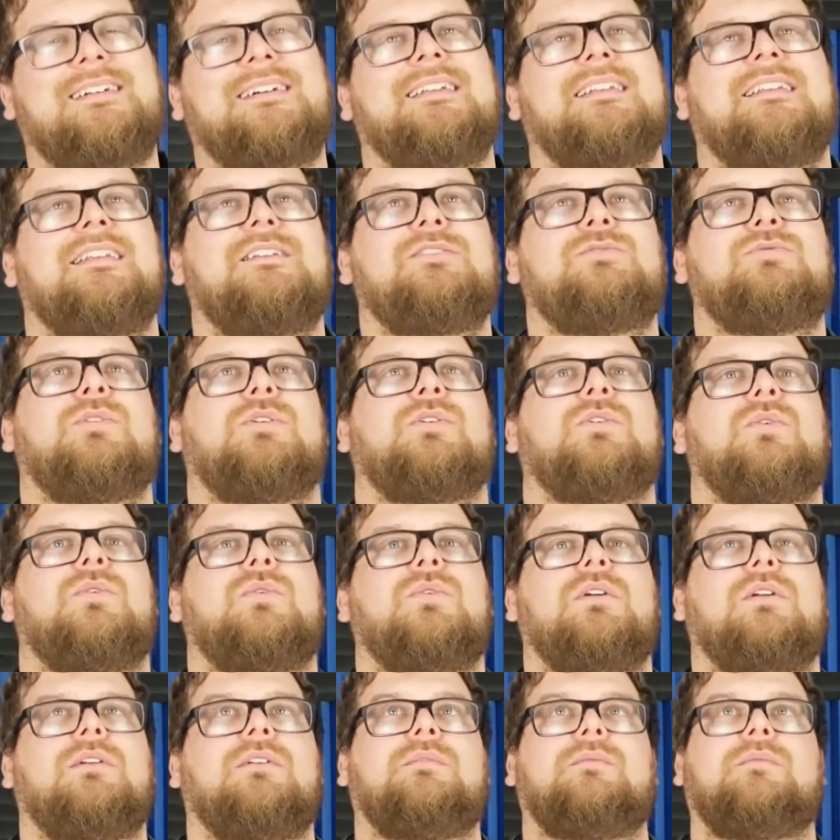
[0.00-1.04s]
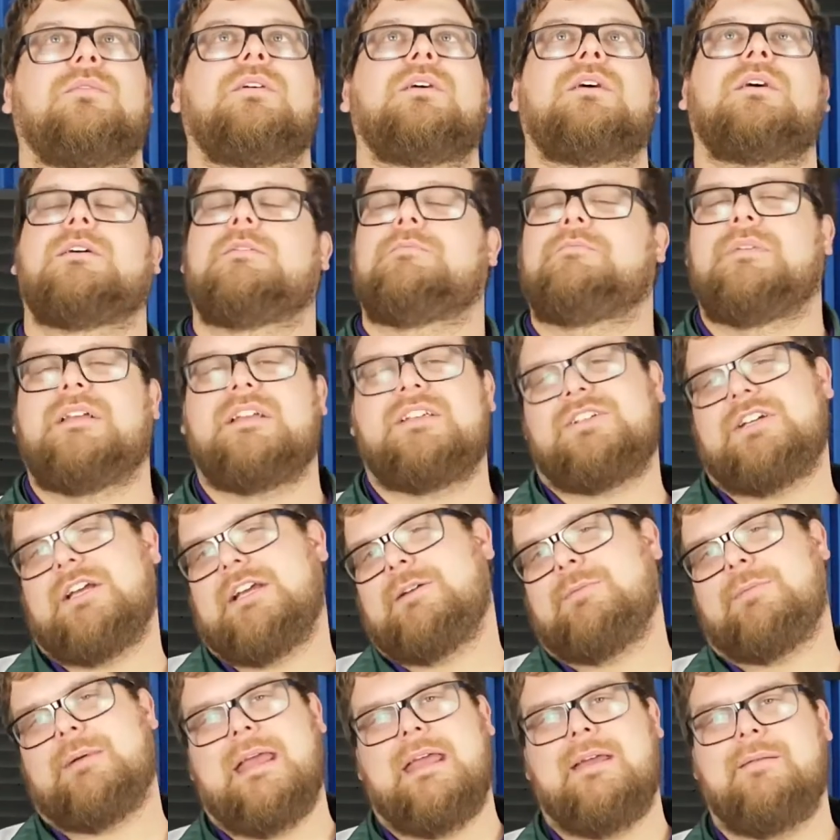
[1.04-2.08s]
me and
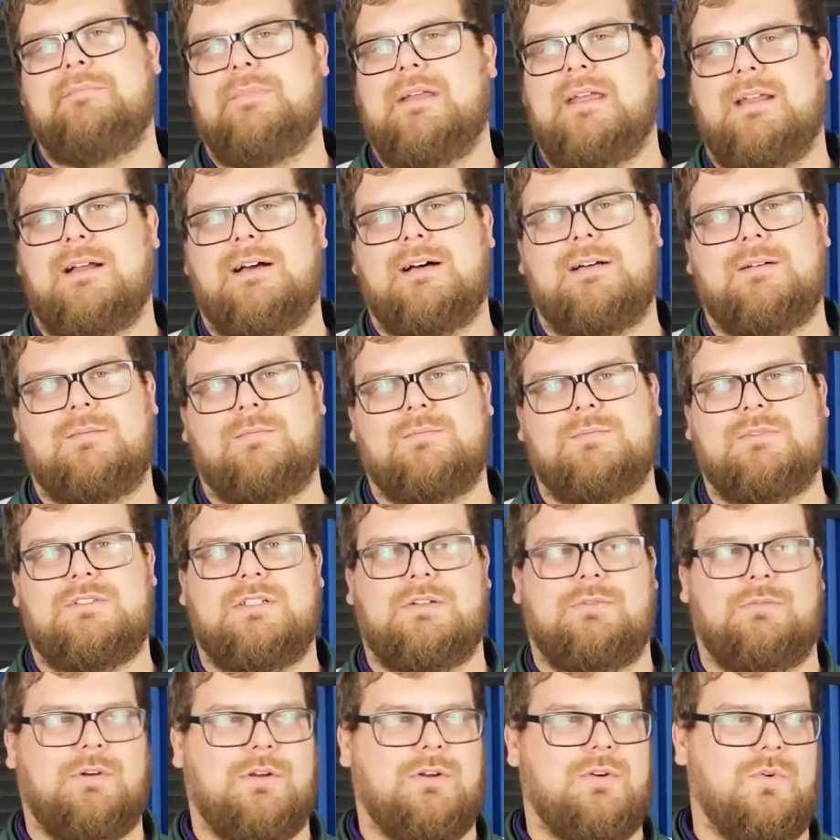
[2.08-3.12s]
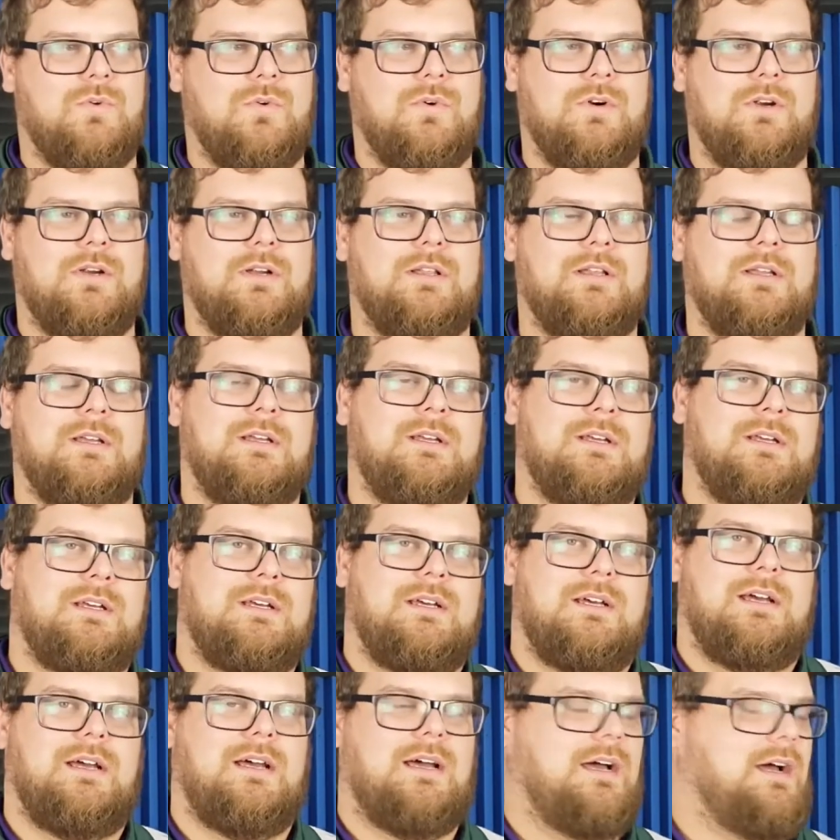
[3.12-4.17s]
Jacob can't meet up to record
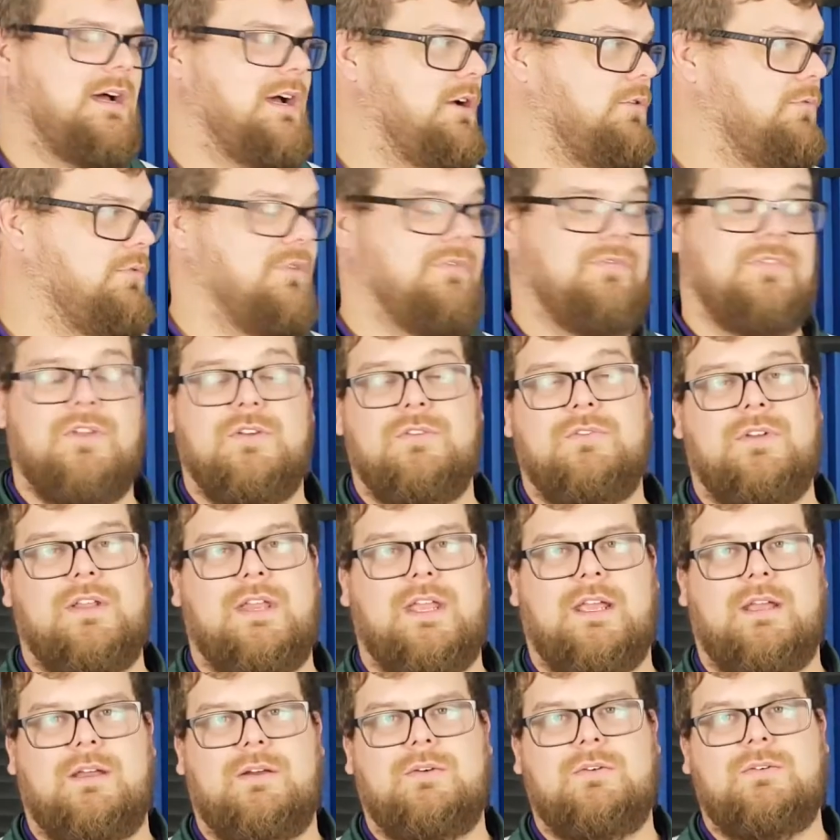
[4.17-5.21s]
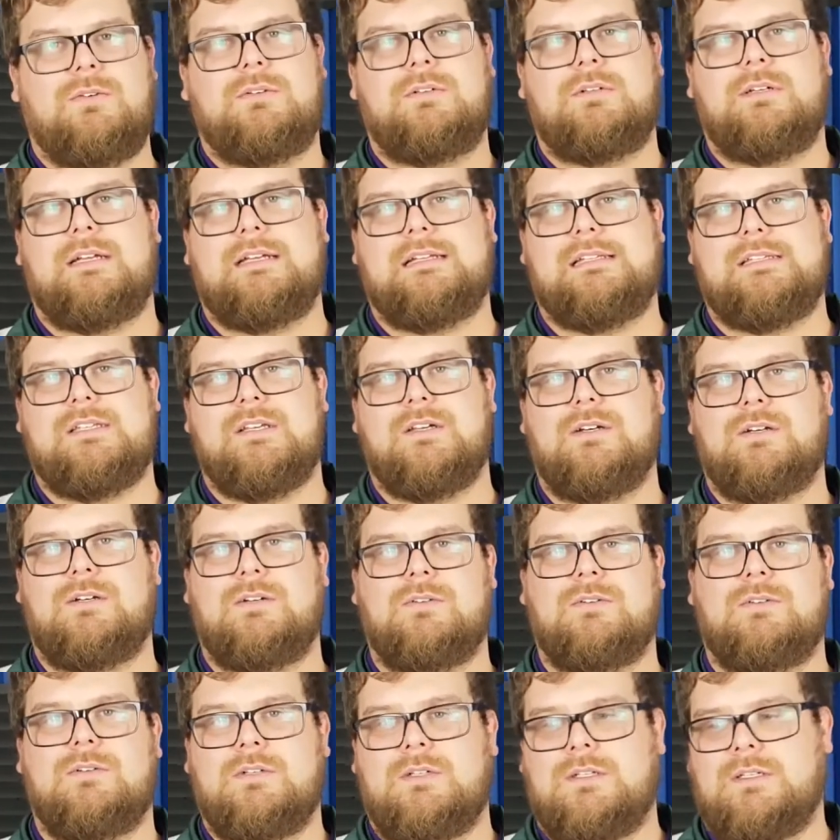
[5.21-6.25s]
a review video, and
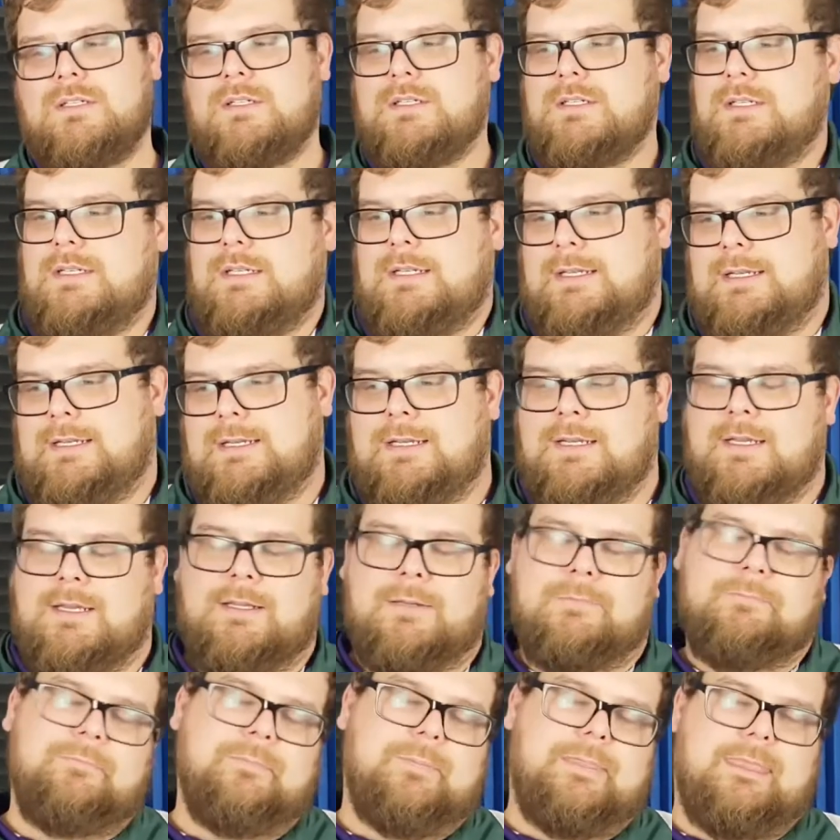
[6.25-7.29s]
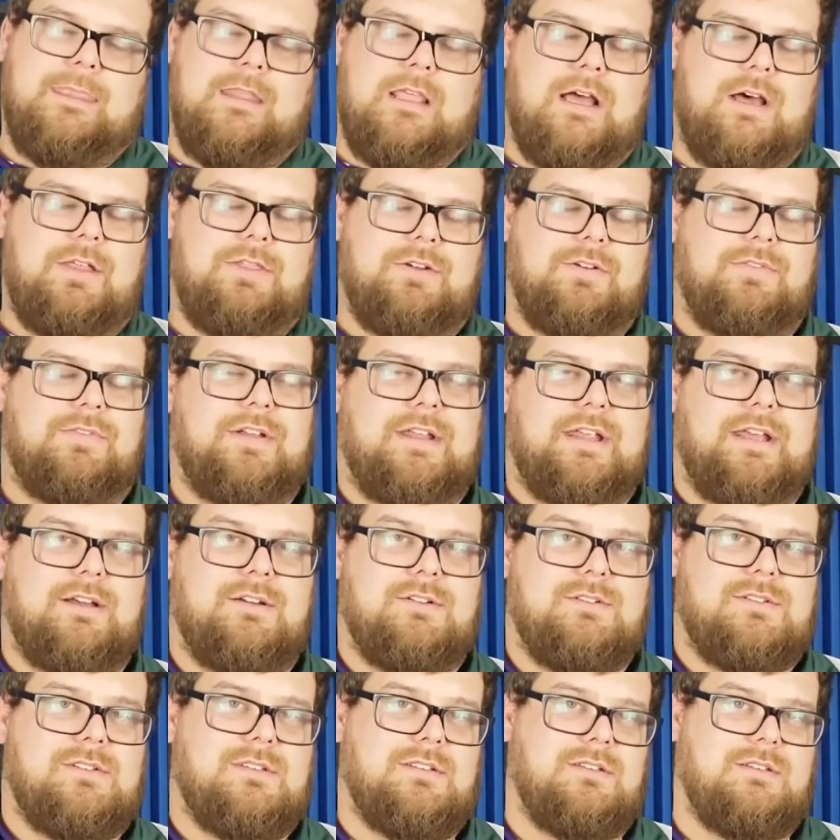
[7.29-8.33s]
so other
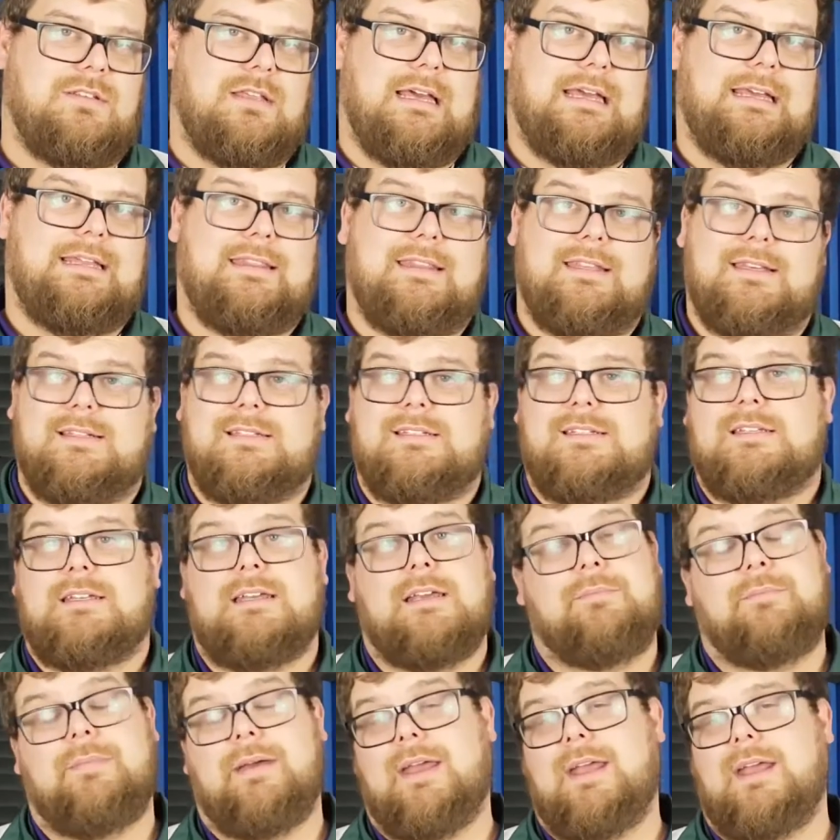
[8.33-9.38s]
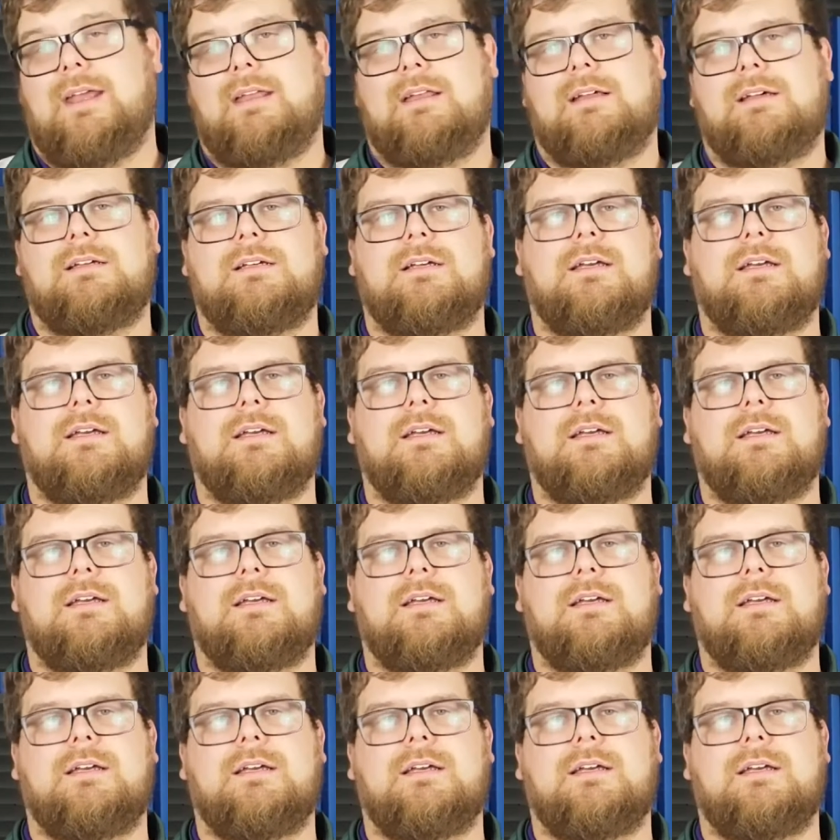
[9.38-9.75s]
videos like this get made.